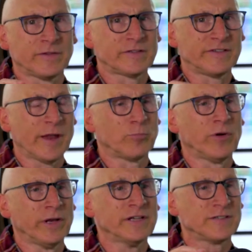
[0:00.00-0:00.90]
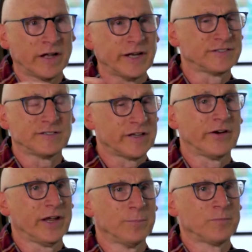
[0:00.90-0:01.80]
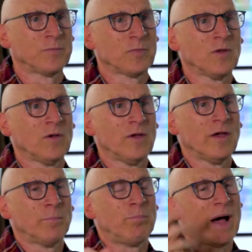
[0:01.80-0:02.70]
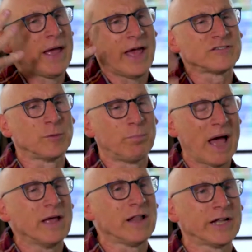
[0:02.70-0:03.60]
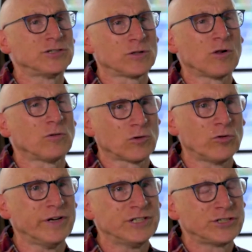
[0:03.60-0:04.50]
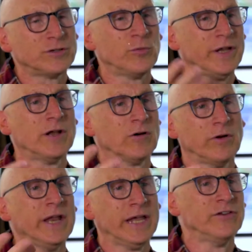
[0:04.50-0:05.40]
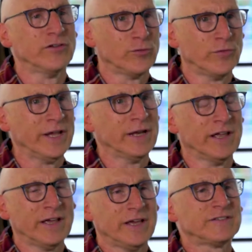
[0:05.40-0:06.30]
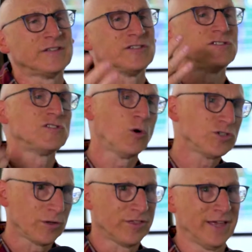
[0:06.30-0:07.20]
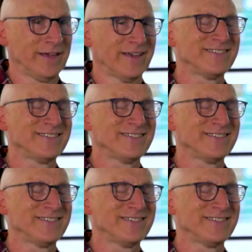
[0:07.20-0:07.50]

standpoint, is unnecessary. As a biological creature, we don't need to read. It's a social thing.